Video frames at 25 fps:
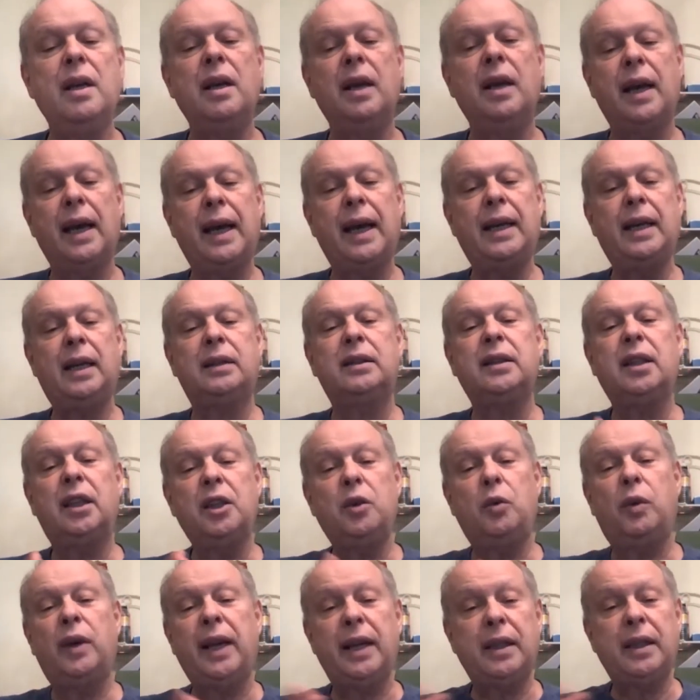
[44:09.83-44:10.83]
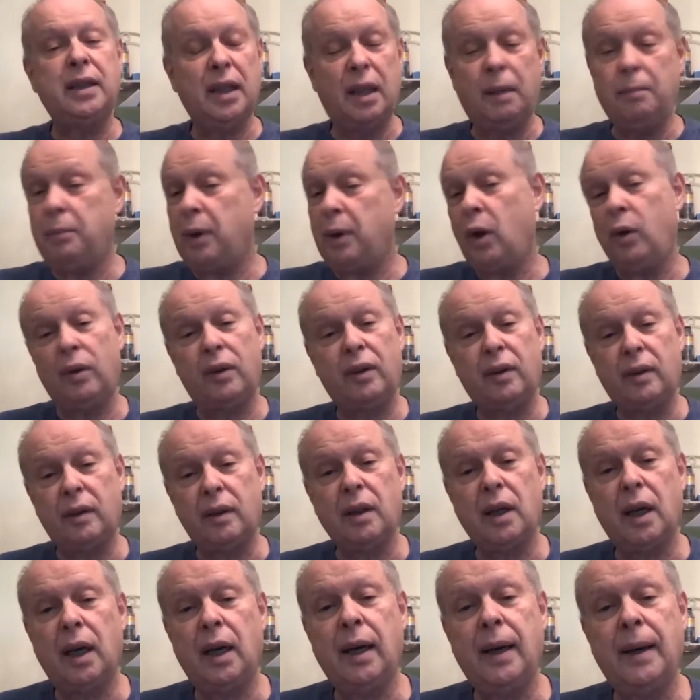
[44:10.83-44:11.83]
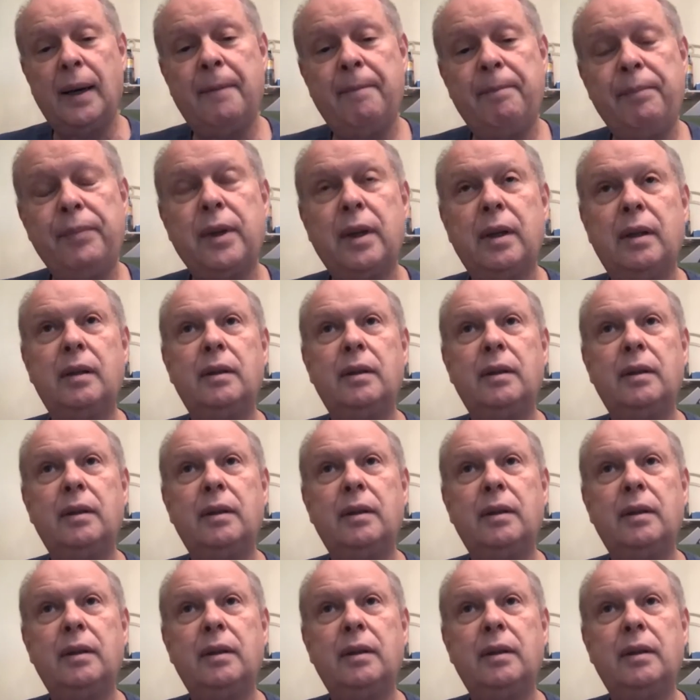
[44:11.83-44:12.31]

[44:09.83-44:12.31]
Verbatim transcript: And I'll tell you what I tell both. Um,